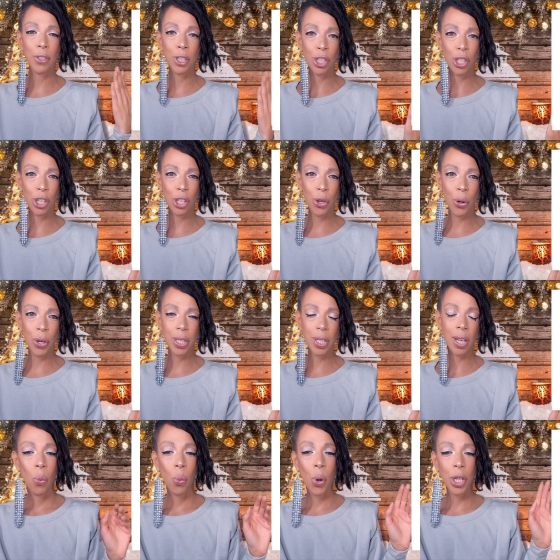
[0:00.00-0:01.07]
look going
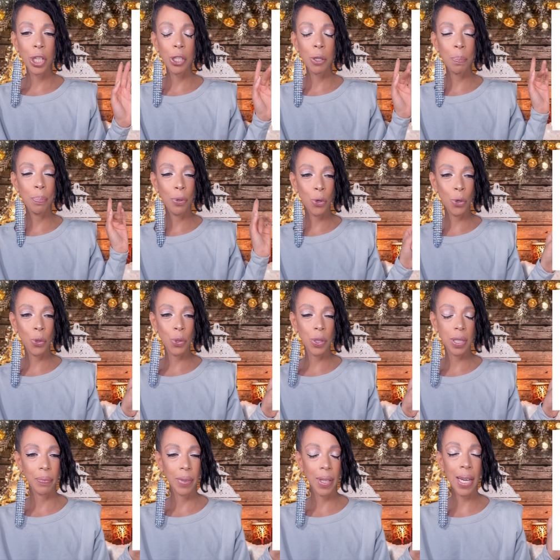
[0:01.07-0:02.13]
on. One of the
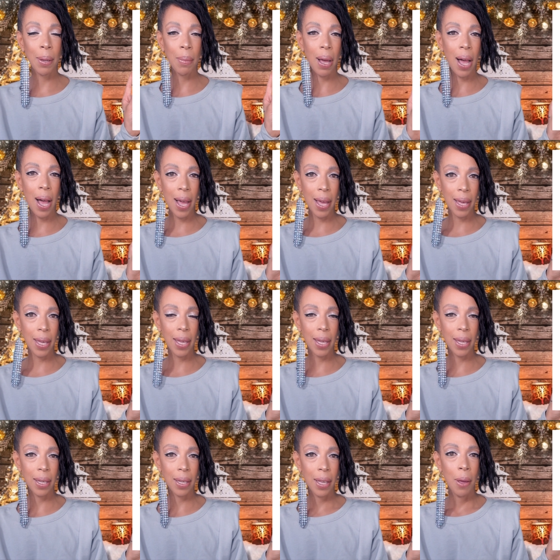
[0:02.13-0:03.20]
boots that I'm
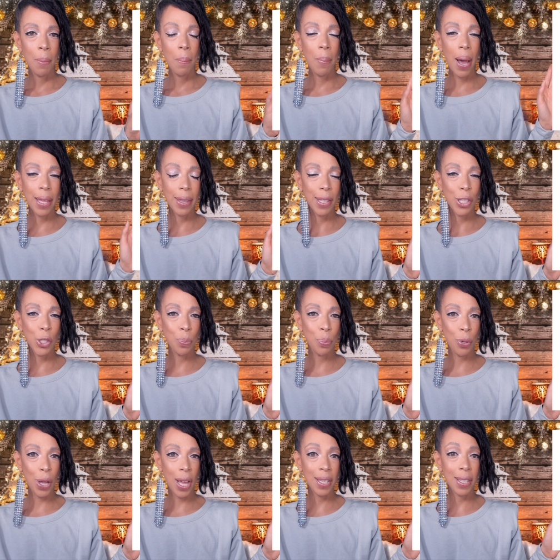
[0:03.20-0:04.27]
eyeing by this
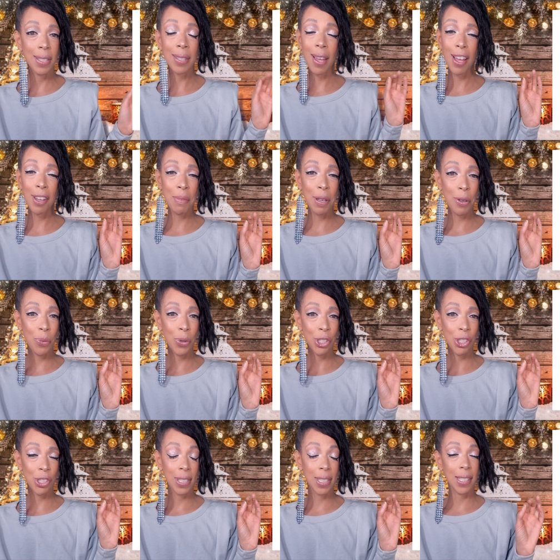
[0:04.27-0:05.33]
brand is on my
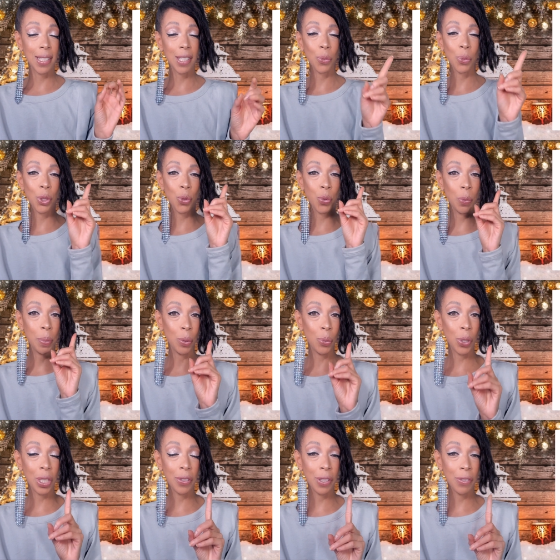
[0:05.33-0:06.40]
wish list, which will be
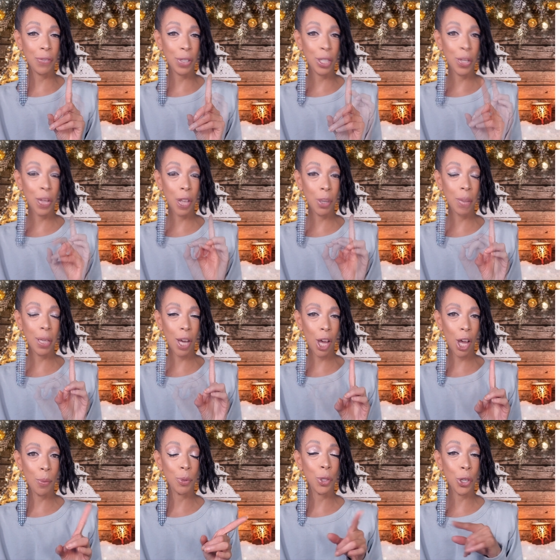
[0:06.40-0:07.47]
one of the videos coming
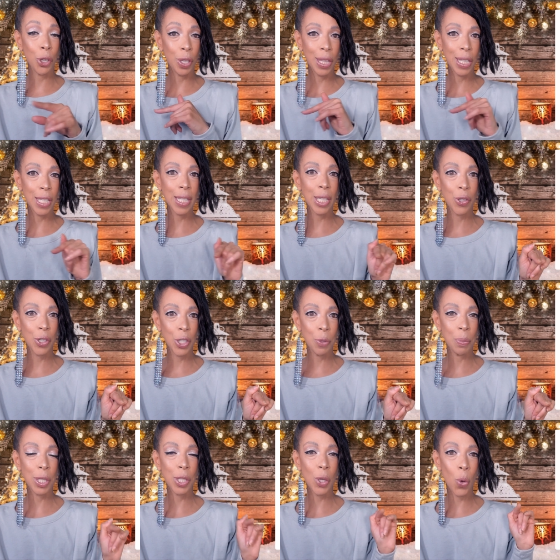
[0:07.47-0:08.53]
up during this
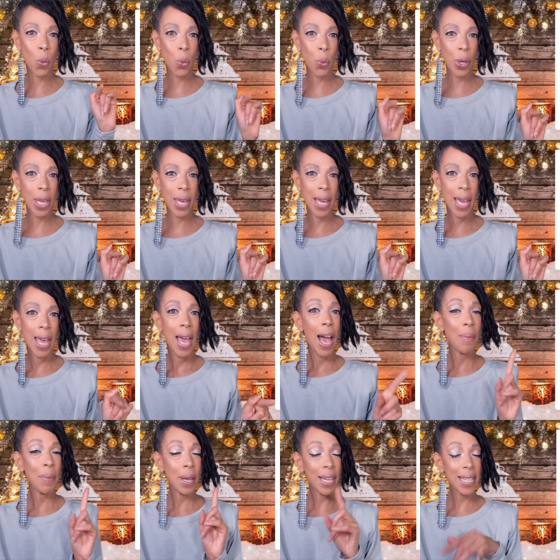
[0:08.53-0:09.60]
Christmas week.
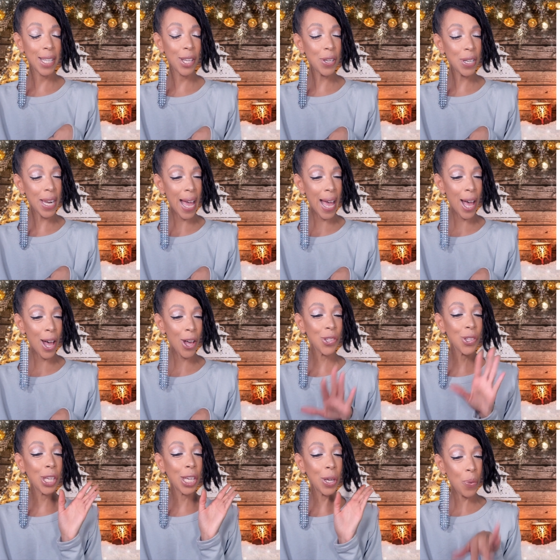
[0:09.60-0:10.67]
I'm not gonna tell you now,
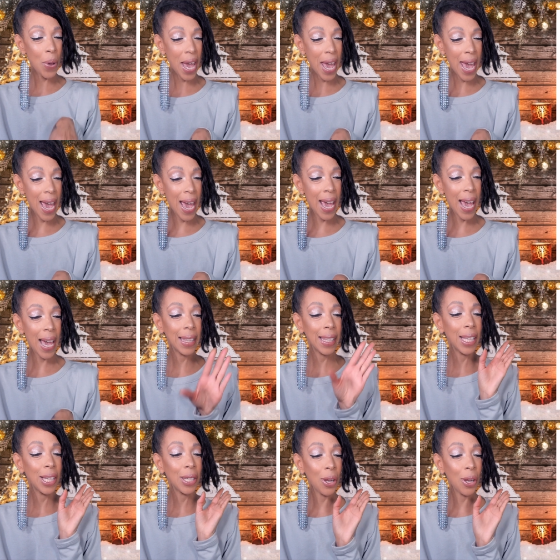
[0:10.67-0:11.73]
so you can wait and then